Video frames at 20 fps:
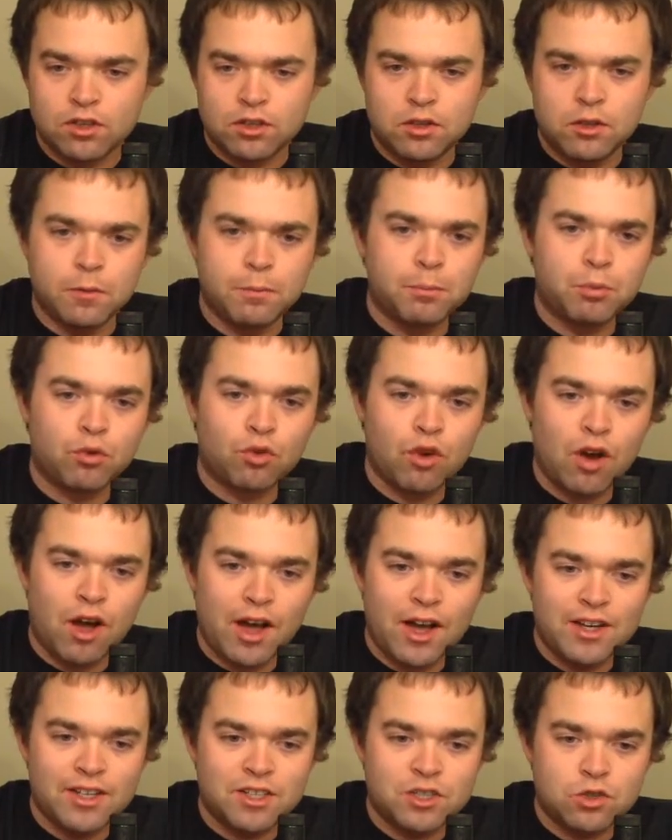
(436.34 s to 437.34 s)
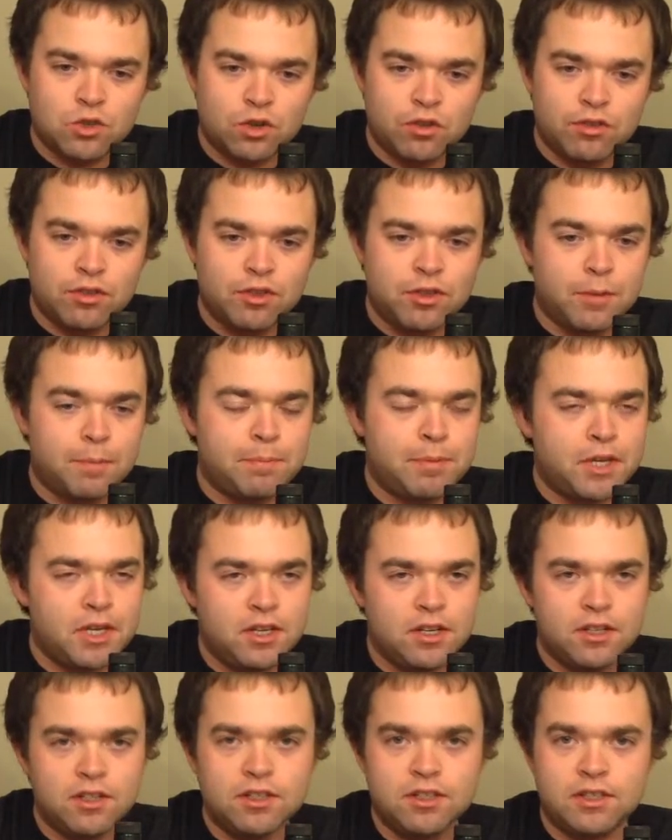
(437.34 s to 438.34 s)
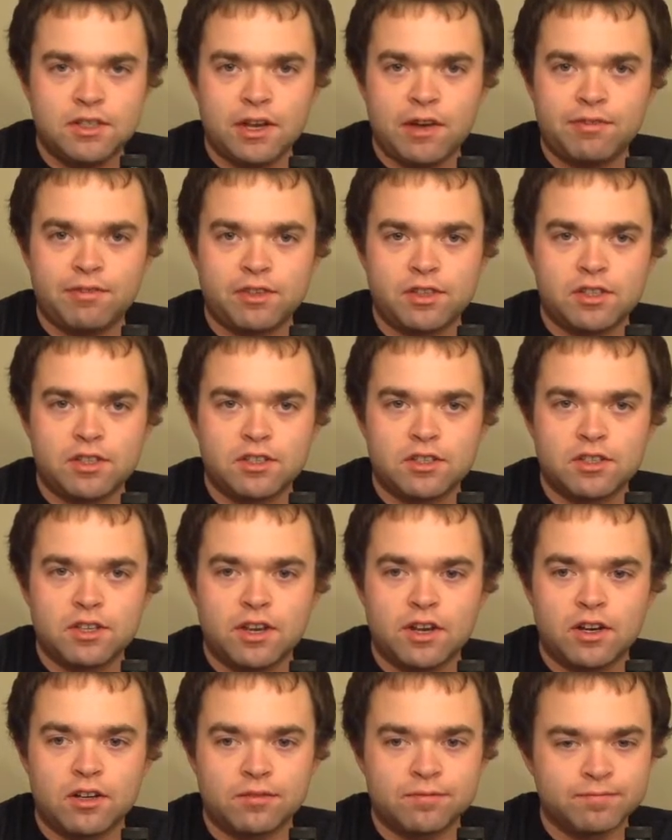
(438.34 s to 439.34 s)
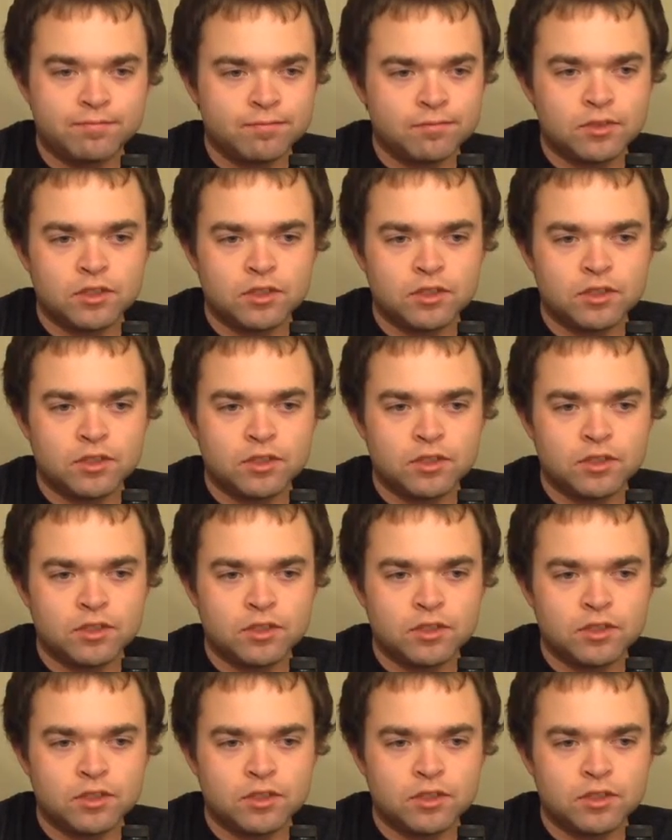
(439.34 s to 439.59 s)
the brine, sort of the peat definitely is there.